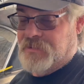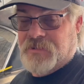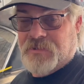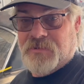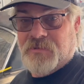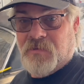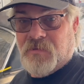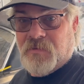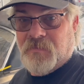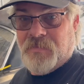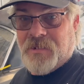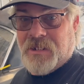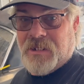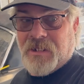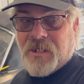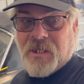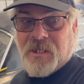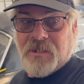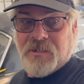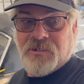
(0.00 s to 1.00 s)
is going to
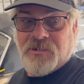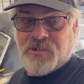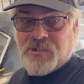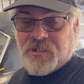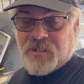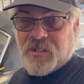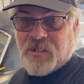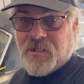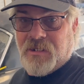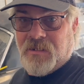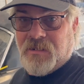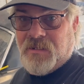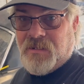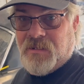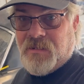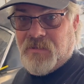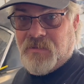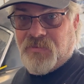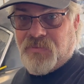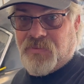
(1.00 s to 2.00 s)
be a Gen
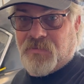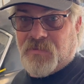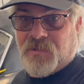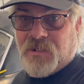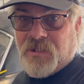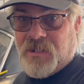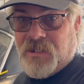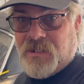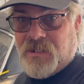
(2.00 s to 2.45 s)
3